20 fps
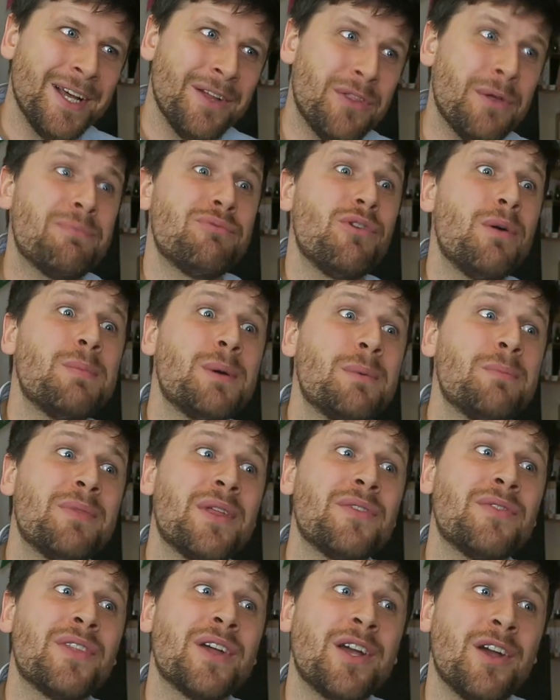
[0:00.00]
the problem
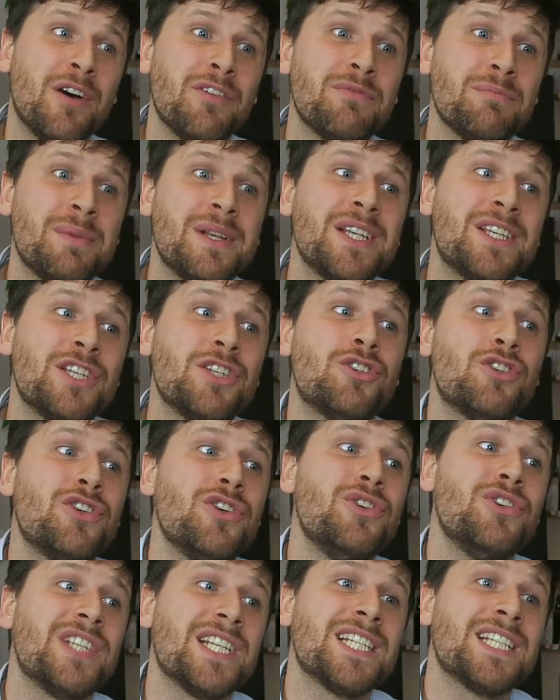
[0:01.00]
that the government is
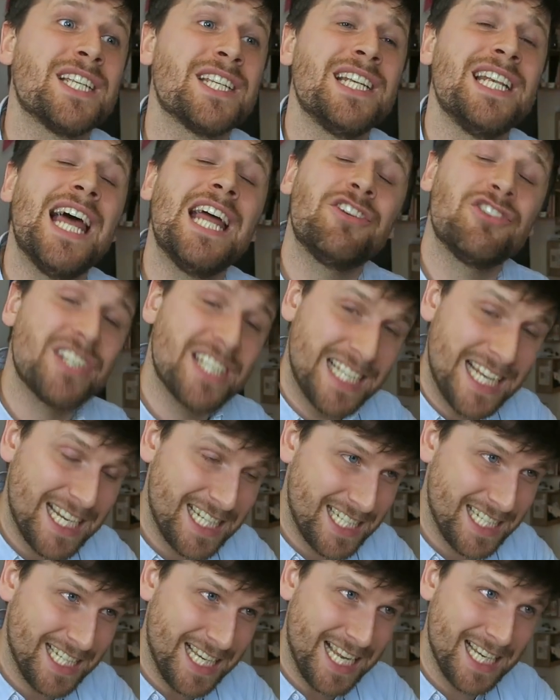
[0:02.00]
choosing to
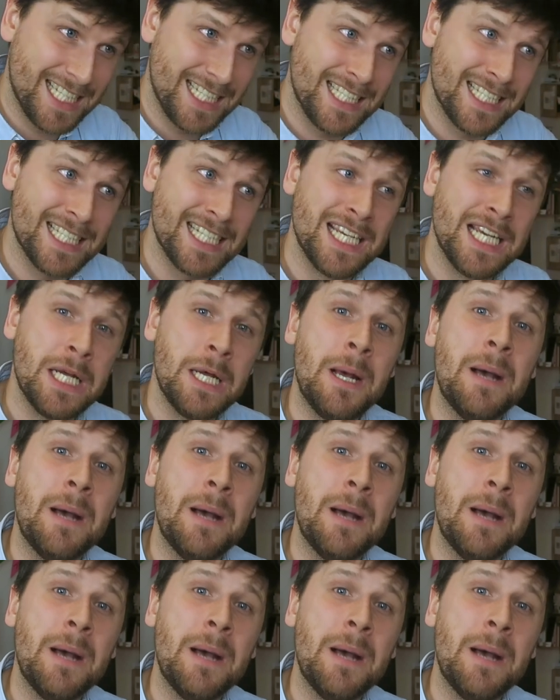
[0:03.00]
legislate against,